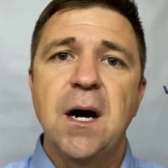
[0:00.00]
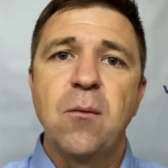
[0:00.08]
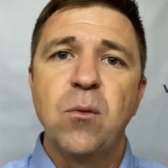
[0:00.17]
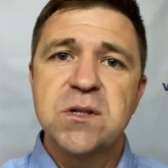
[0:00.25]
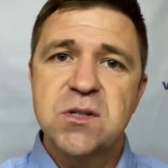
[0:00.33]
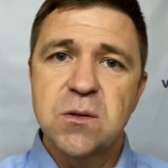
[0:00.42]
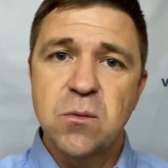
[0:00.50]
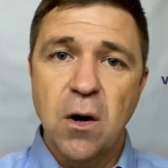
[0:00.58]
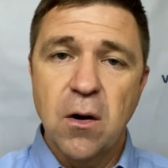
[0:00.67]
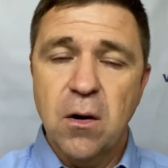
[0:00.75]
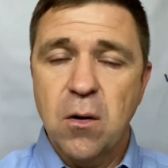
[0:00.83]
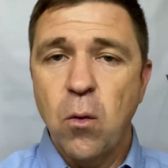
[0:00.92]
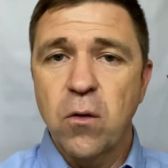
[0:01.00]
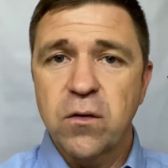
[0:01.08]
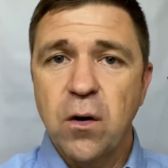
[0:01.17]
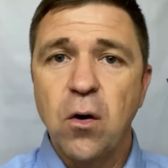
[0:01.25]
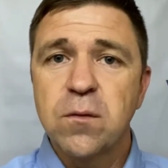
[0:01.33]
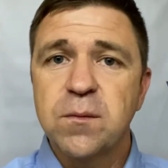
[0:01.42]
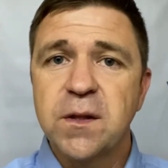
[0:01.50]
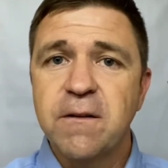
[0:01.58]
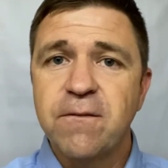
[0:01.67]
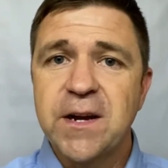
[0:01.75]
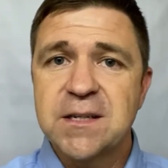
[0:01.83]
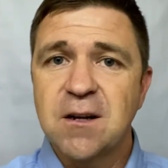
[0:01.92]
which of course ultimately
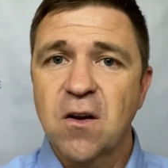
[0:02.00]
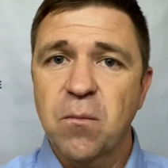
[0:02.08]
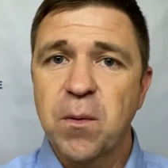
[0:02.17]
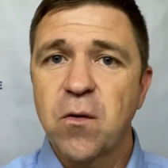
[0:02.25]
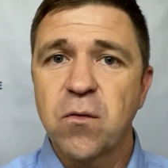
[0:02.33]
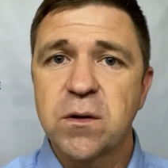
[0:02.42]
affects our spiritual